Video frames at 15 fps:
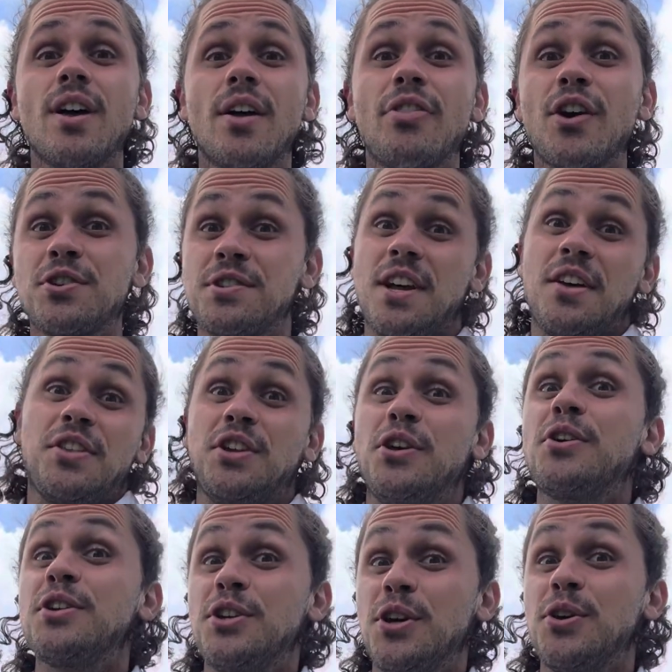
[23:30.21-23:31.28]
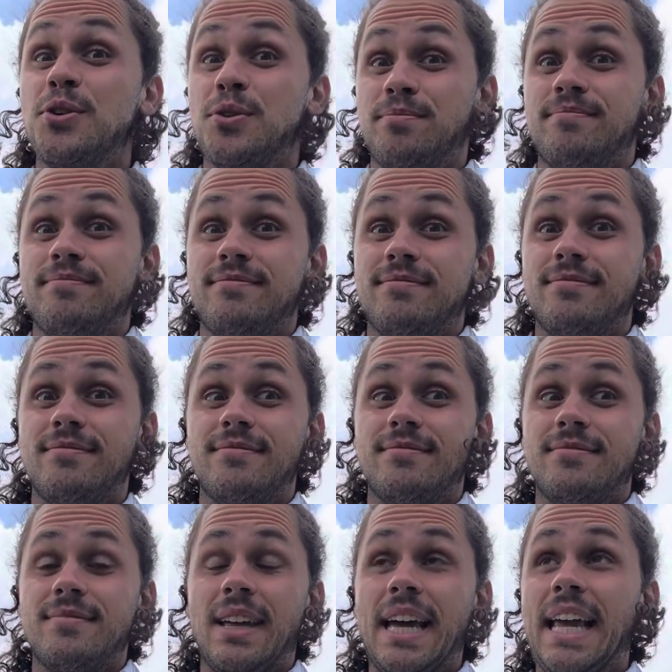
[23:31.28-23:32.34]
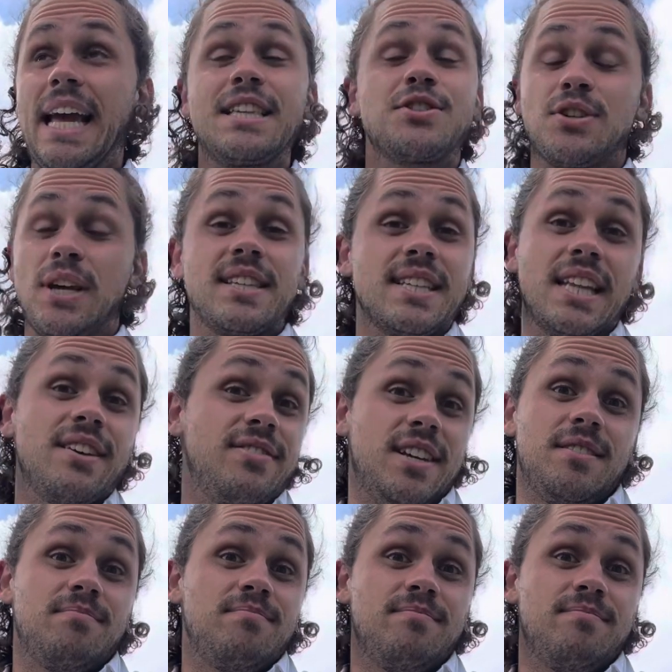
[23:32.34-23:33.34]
there's nothing you can do. Like, it's leaving.